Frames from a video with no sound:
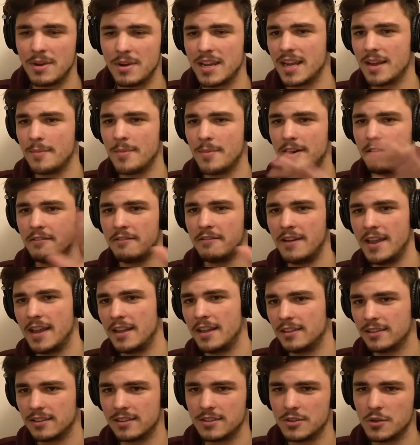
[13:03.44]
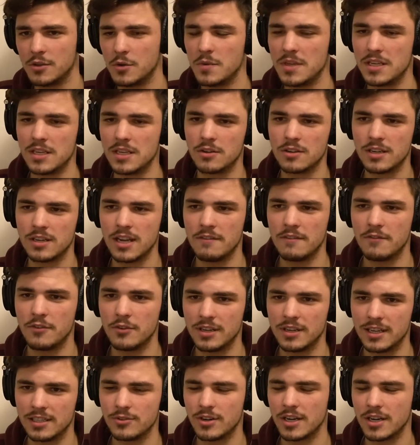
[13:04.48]
my camera failed, so we don't have
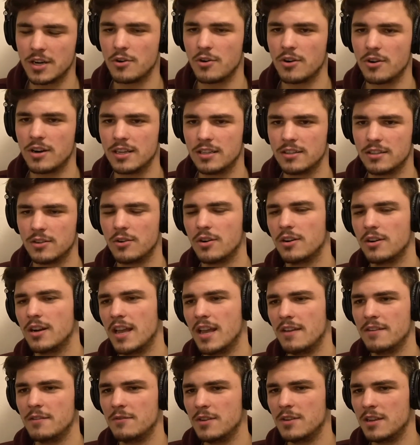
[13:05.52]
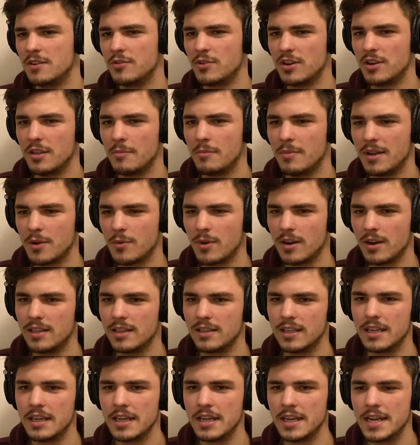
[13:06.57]
that recorded or have it in really bad
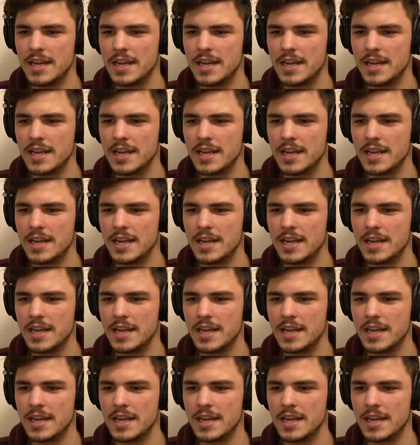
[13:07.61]
quality.